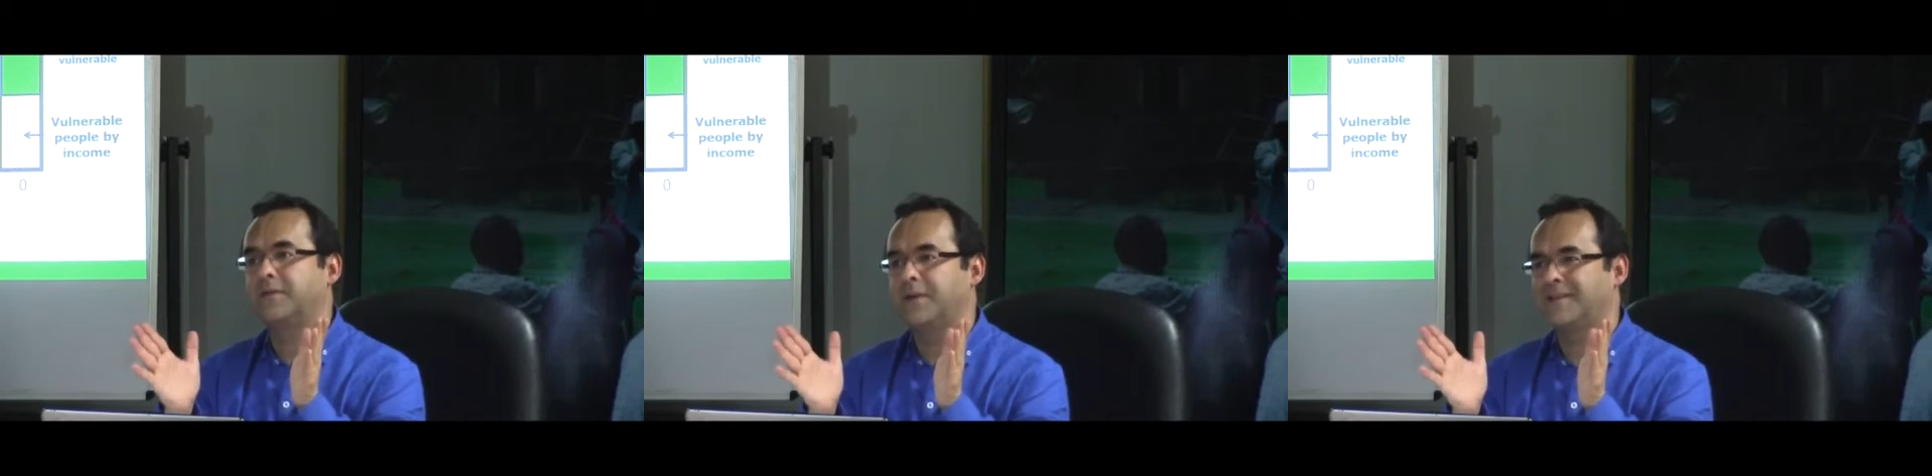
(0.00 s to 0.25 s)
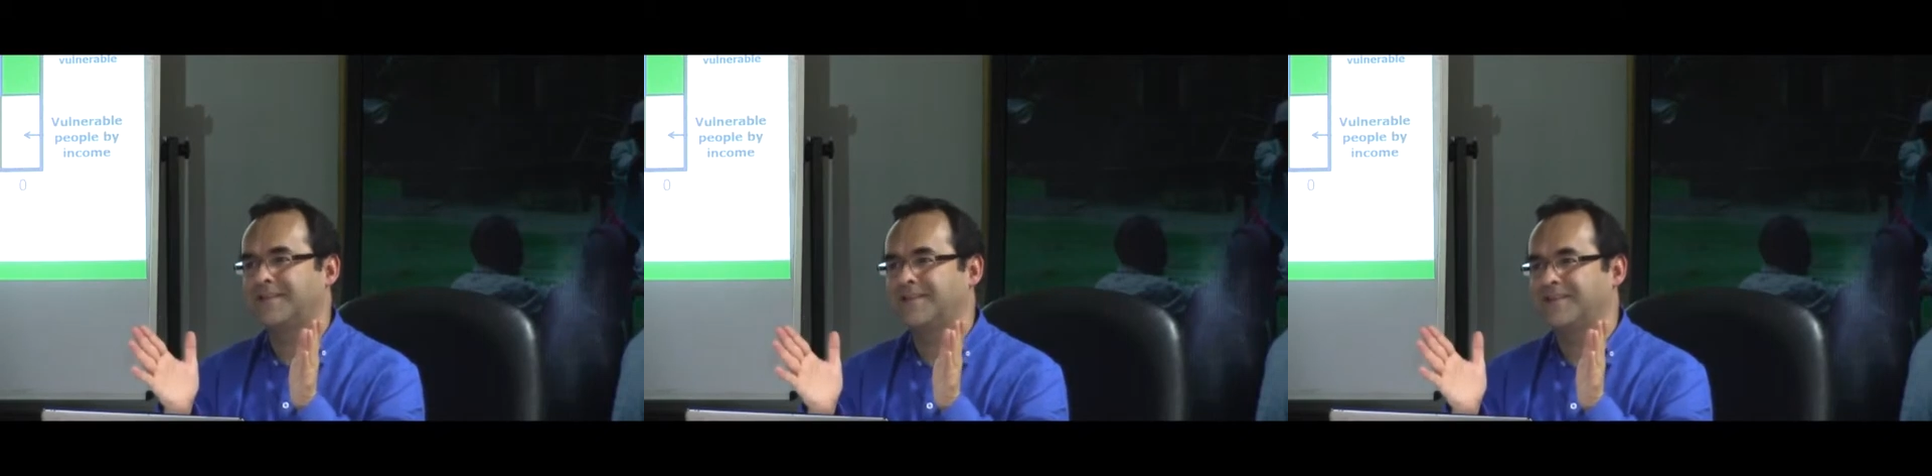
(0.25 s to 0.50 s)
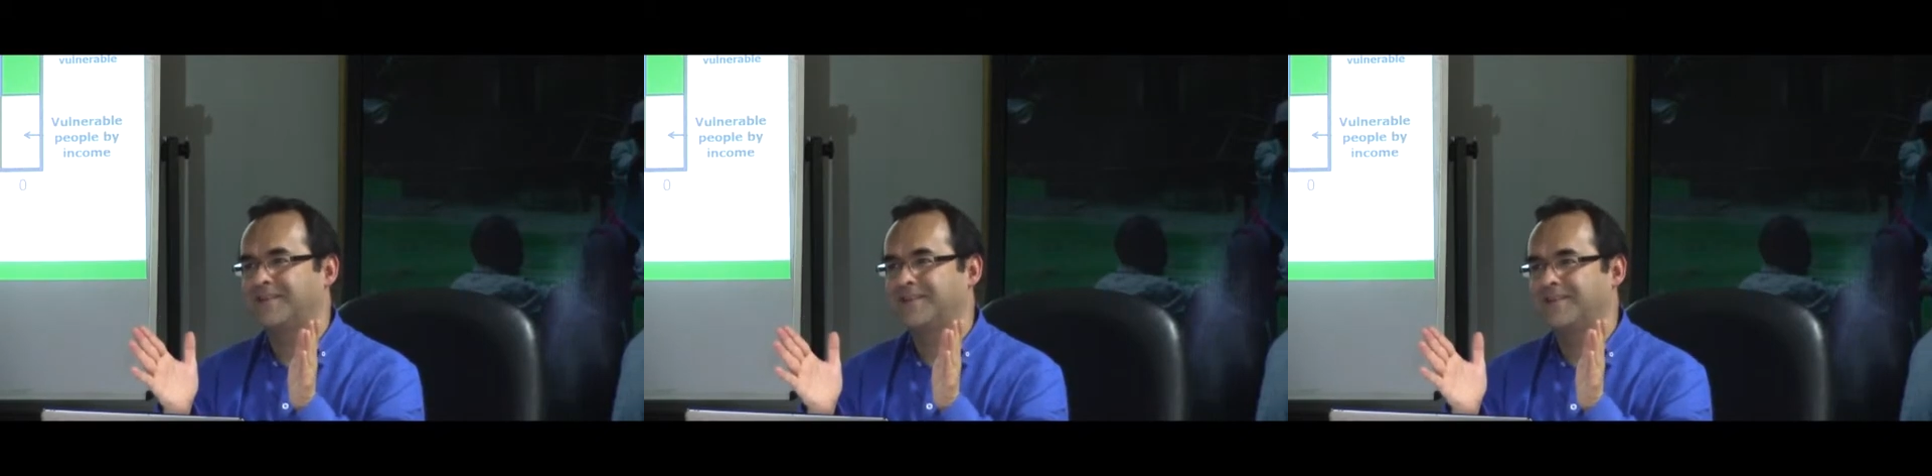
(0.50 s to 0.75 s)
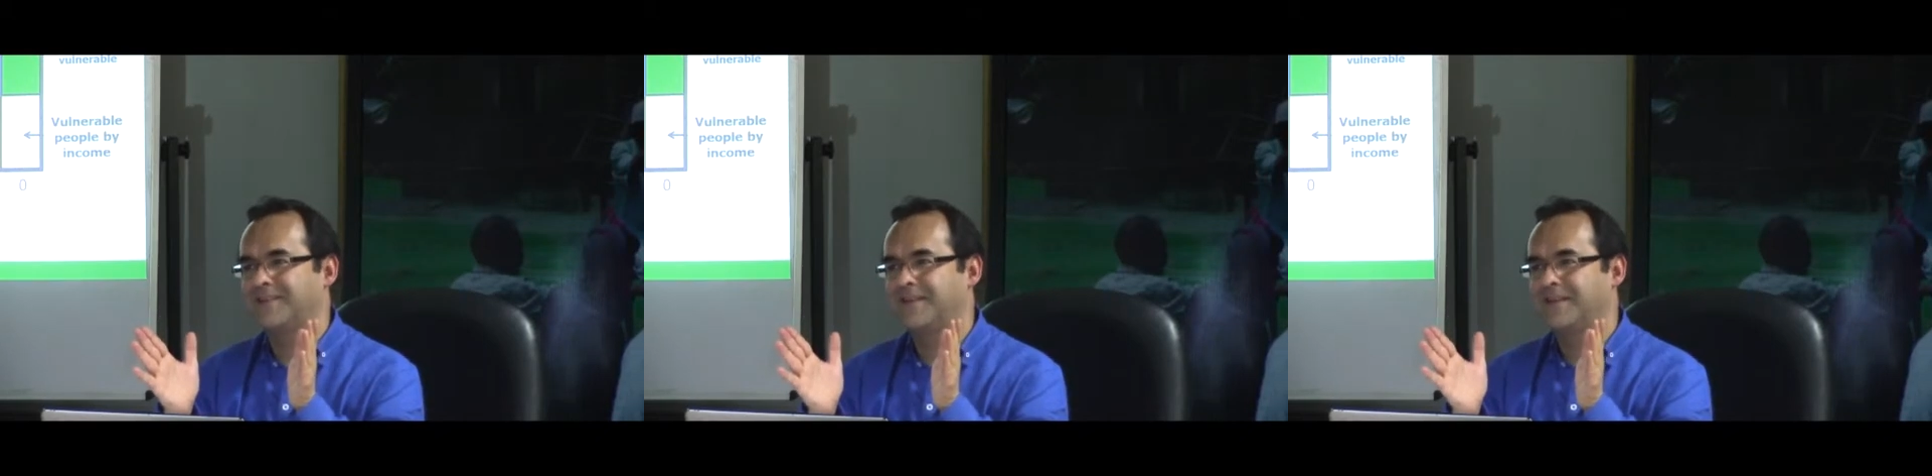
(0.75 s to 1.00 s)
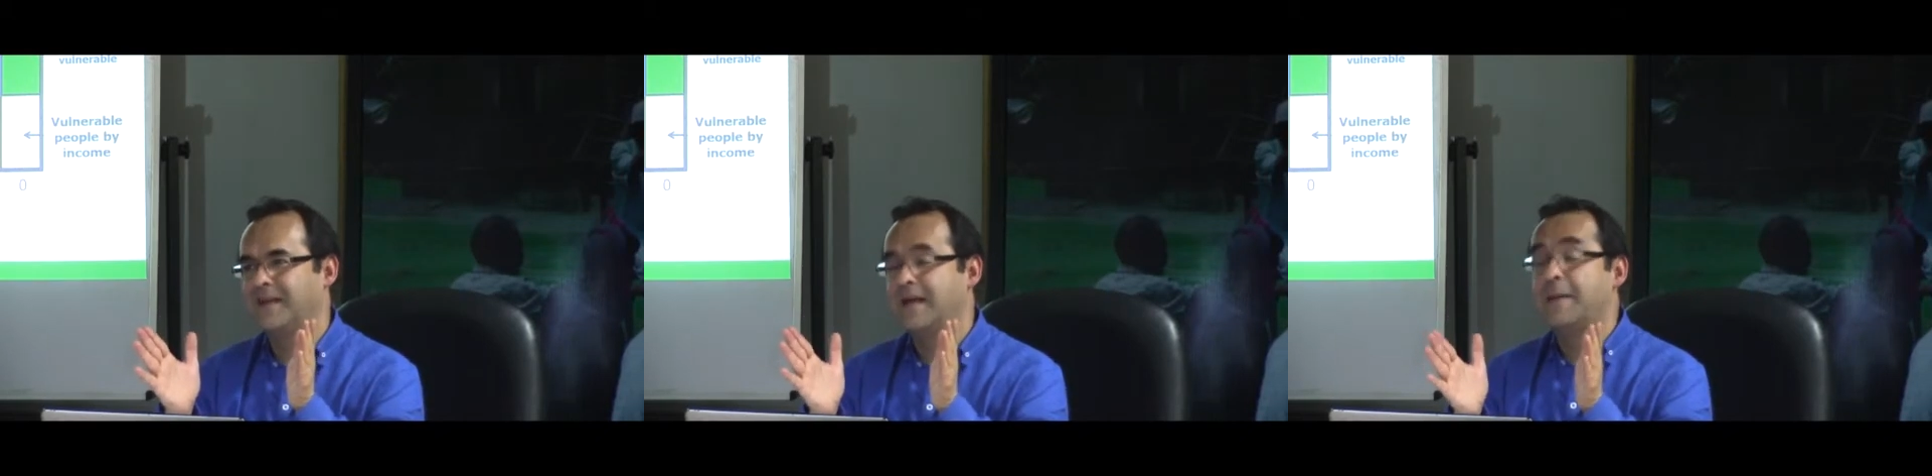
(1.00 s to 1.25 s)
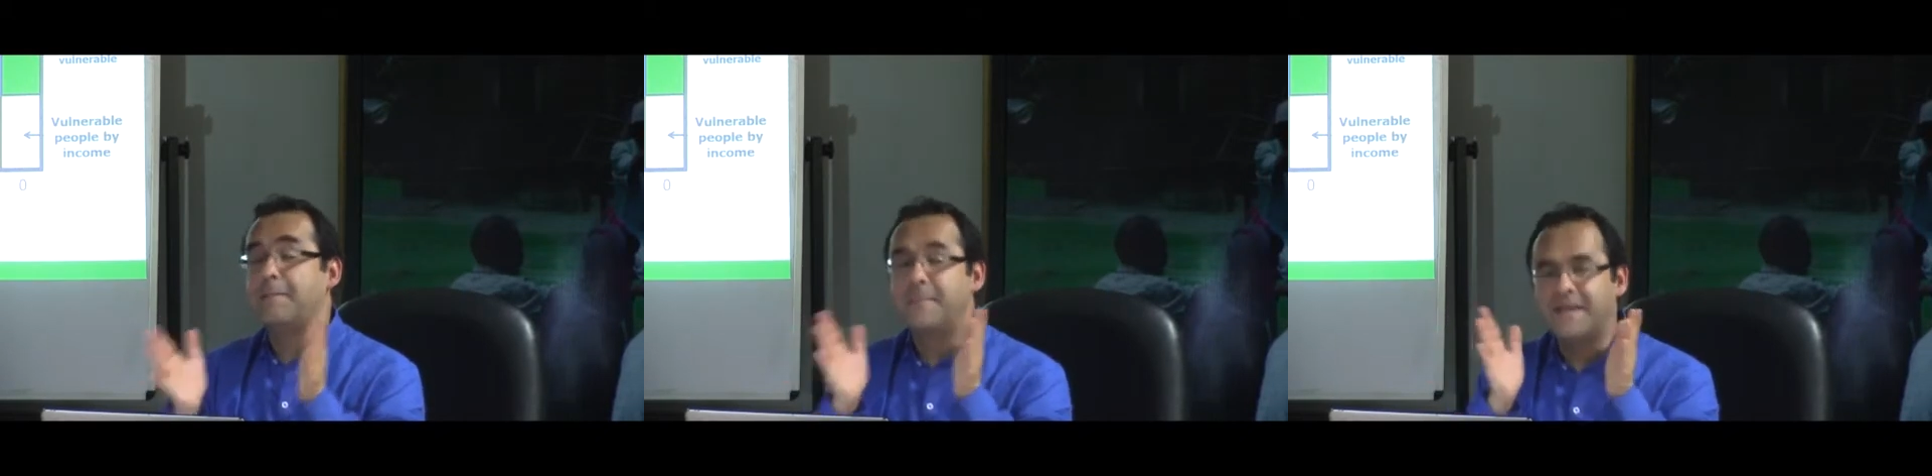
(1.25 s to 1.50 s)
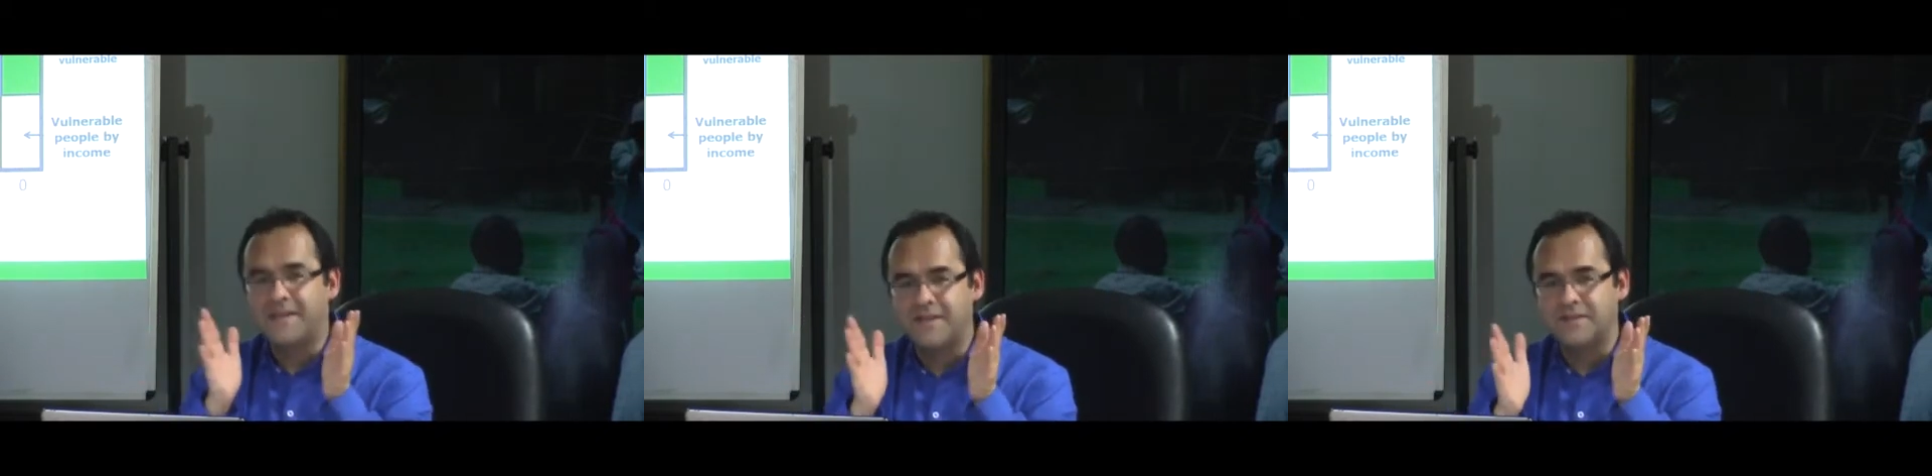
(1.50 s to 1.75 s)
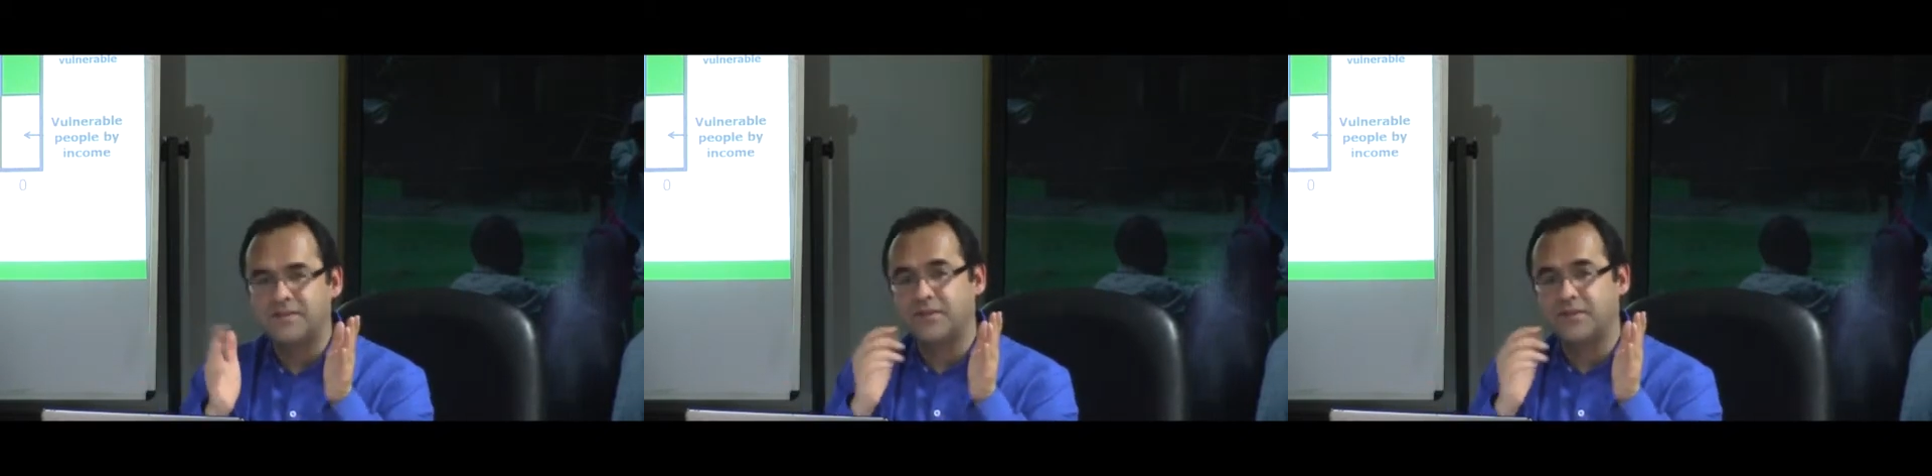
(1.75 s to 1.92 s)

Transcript: in Mexico because